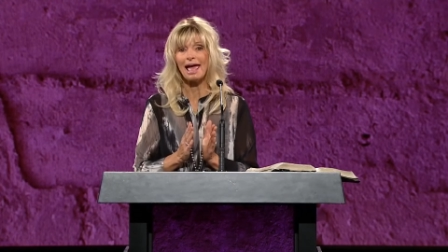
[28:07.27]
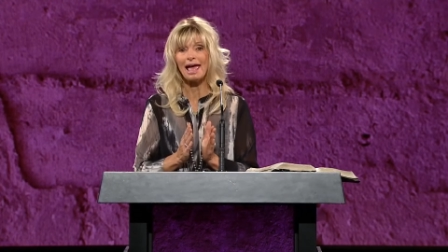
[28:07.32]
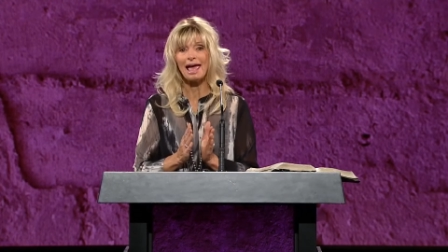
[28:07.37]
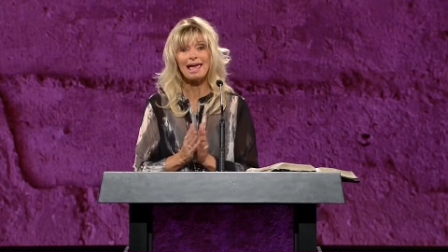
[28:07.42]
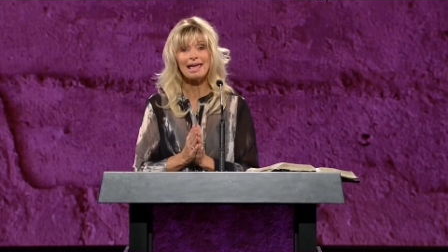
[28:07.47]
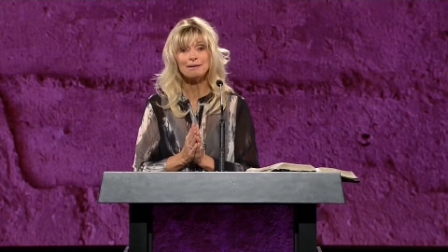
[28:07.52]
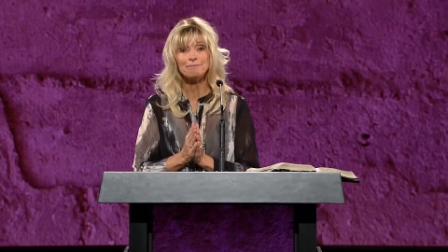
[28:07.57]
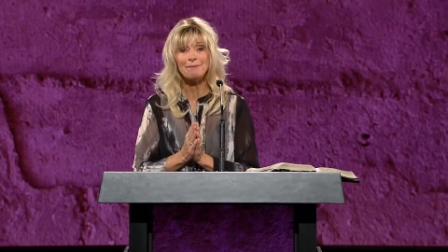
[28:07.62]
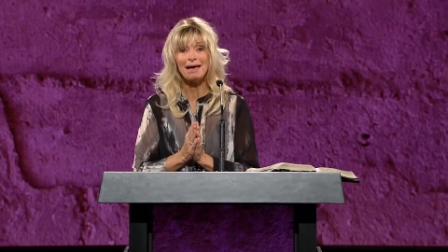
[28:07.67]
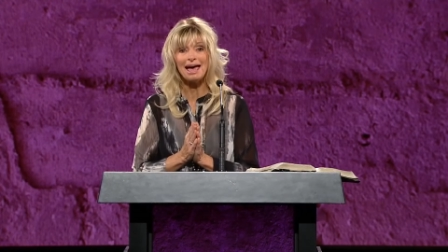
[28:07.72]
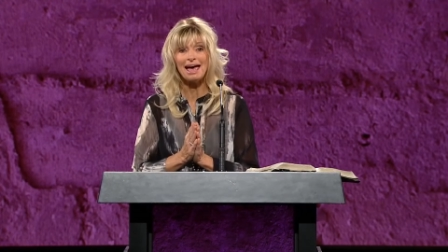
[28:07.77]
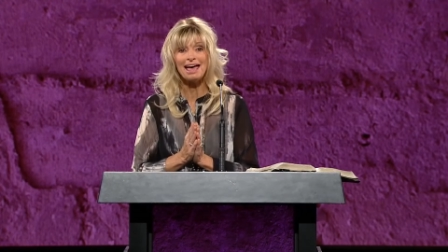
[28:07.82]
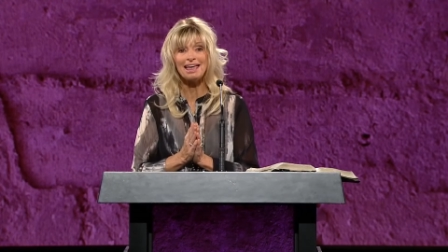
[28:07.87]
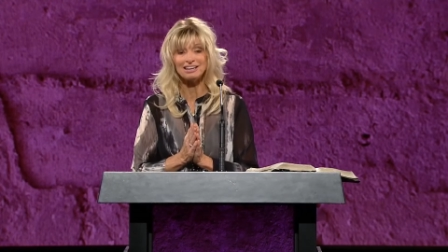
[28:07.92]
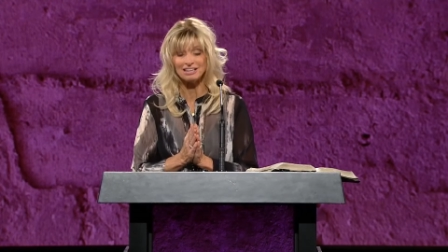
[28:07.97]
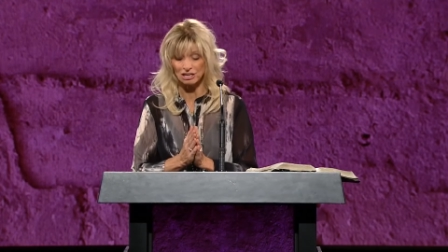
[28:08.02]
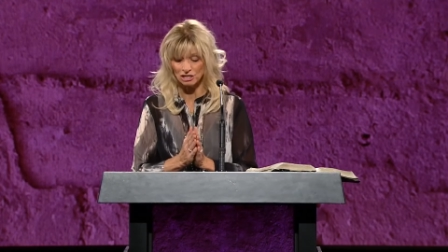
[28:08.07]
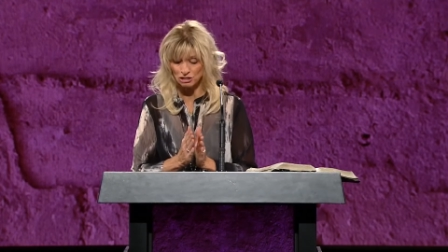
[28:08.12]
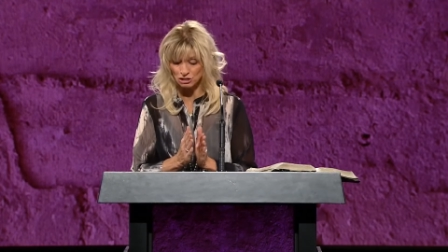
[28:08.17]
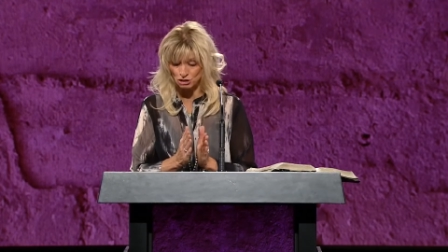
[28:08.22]

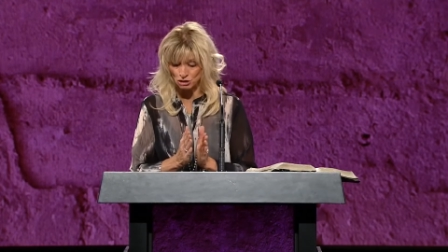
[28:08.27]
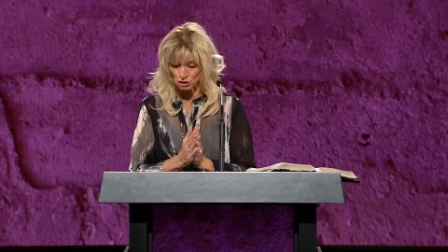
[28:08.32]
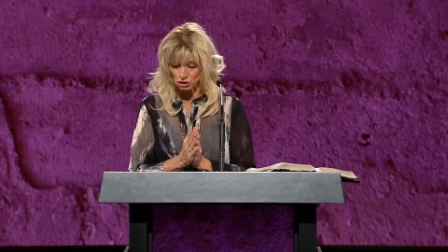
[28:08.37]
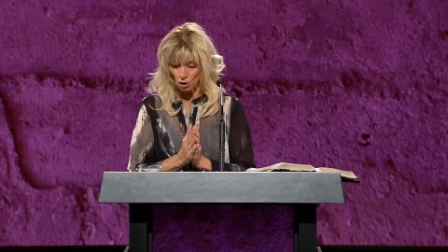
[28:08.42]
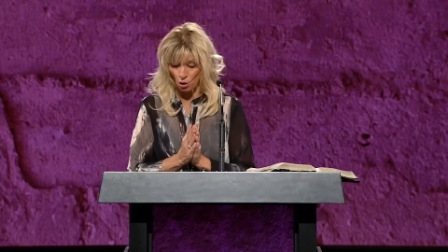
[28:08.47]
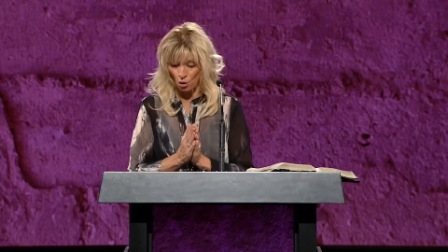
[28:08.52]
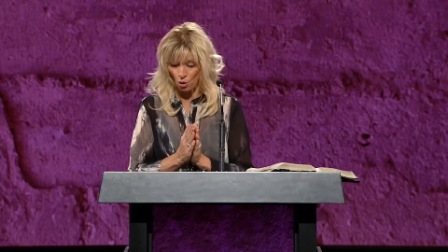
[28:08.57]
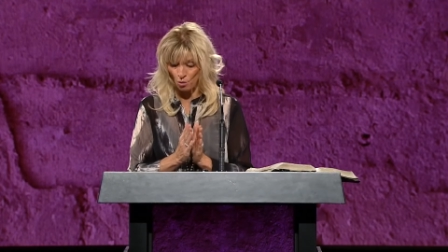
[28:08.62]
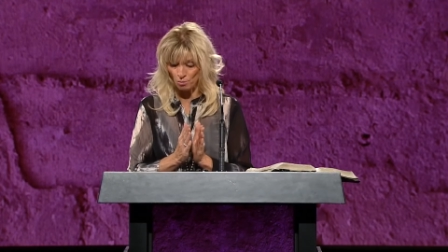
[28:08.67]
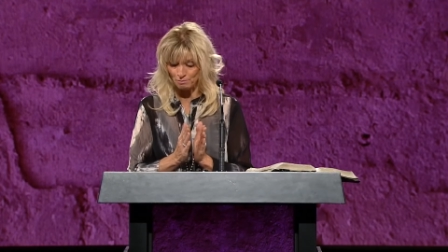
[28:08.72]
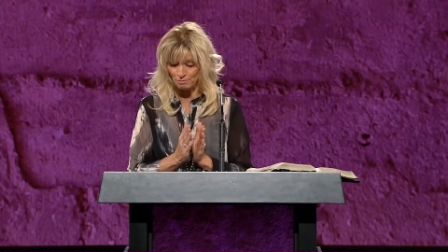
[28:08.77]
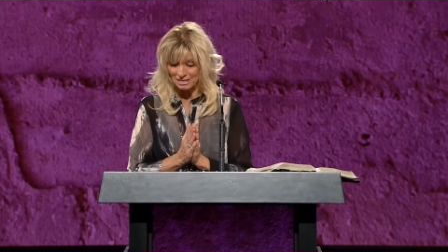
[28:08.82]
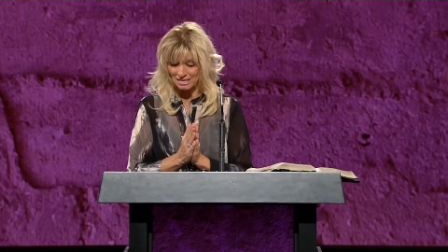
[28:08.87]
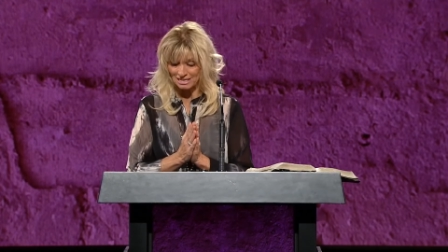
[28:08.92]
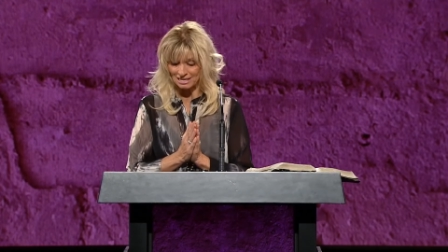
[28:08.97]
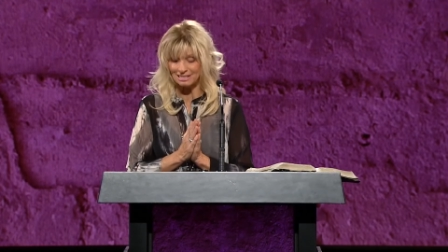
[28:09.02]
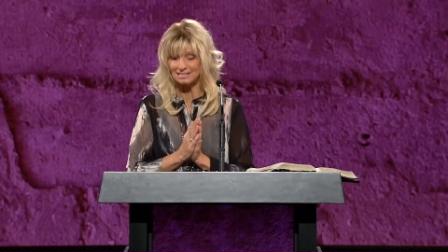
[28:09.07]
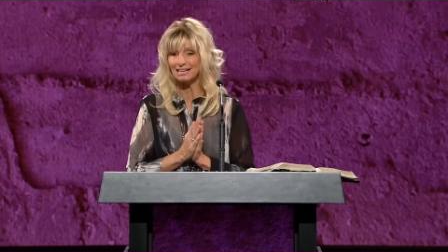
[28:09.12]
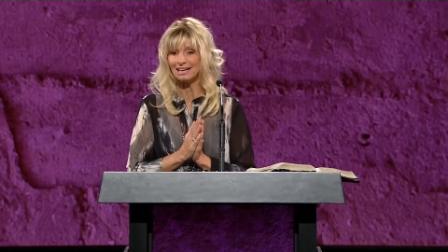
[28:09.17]
Amen. So be it.